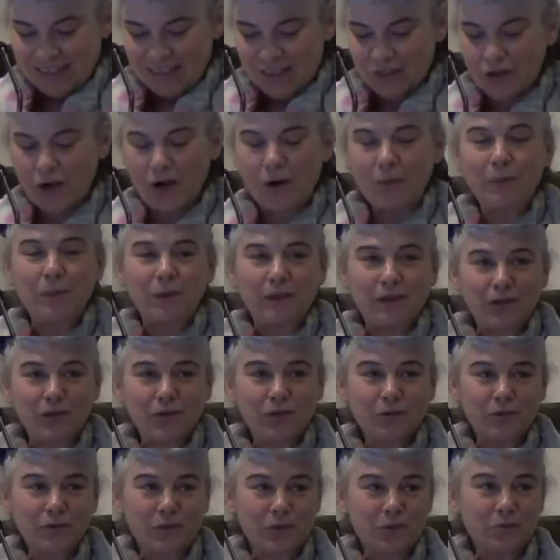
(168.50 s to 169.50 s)
There are
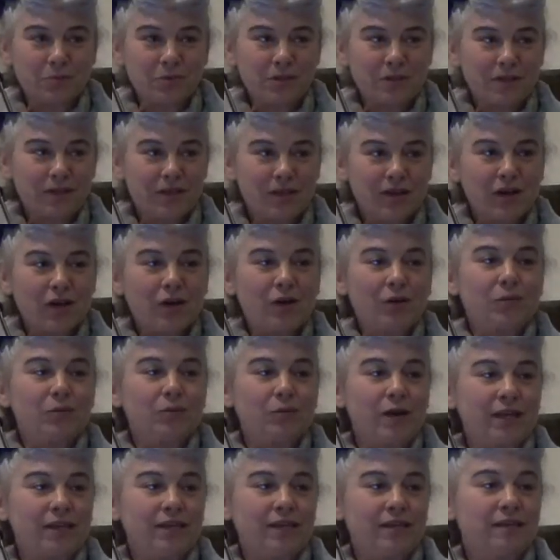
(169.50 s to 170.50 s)
peer groups
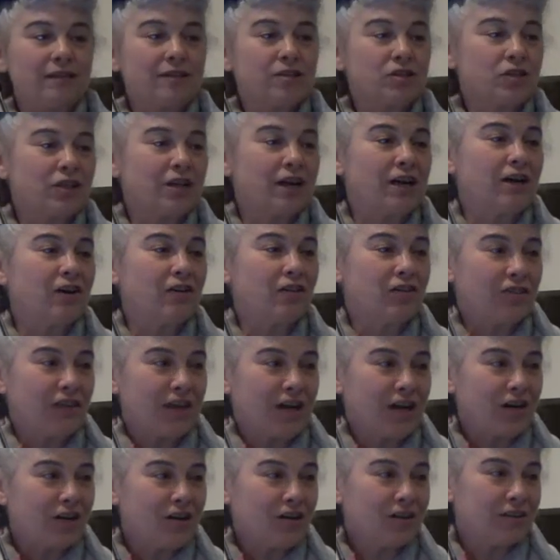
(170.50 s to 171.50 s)
ready to share
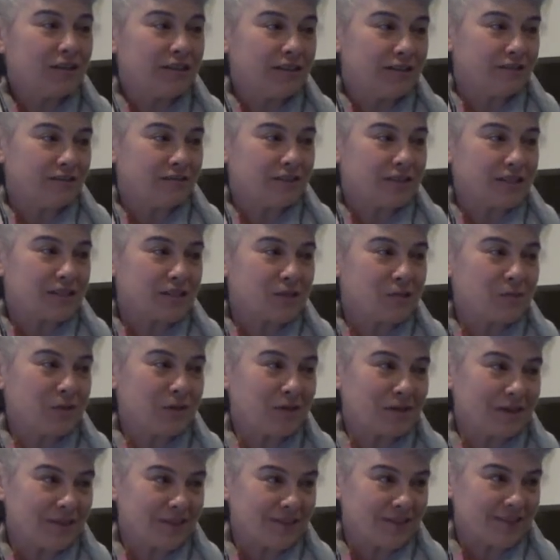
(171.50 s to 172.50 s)
their lived
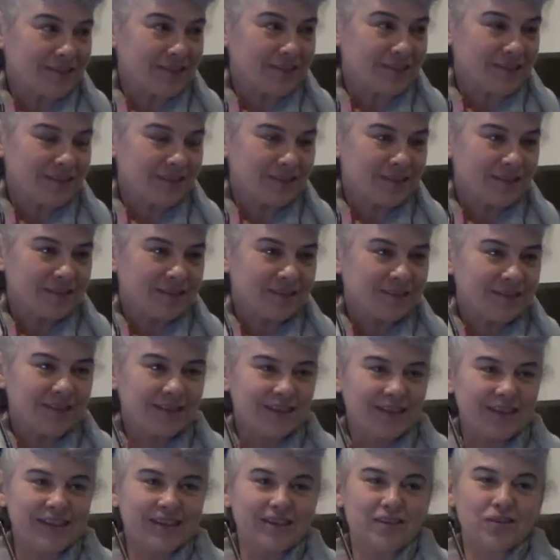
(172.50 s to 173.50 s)
experiences
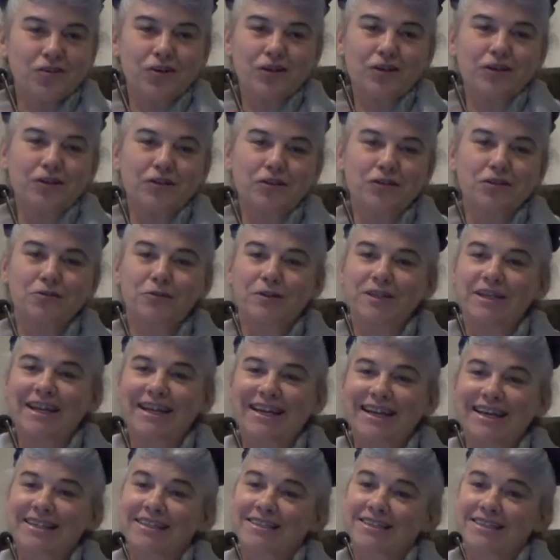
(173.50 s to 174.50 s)
in order to
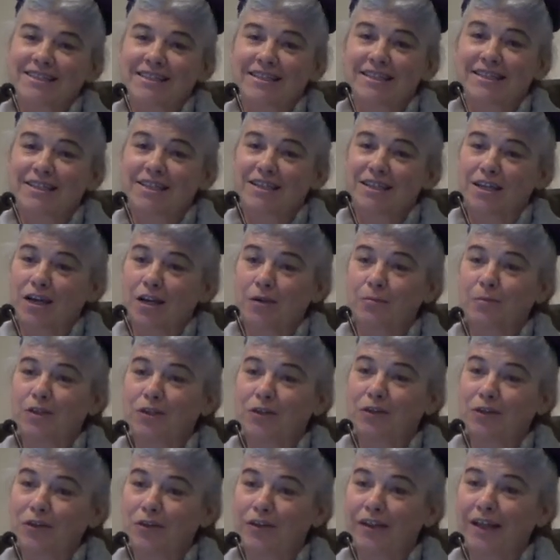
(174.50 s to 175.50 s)
enhance this time
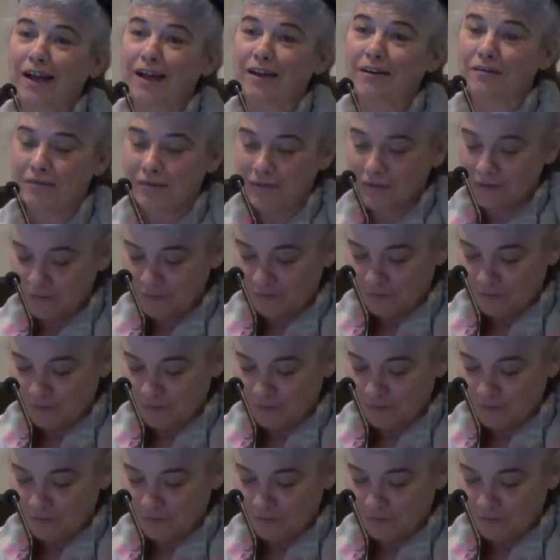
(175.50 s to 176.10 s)
in your life.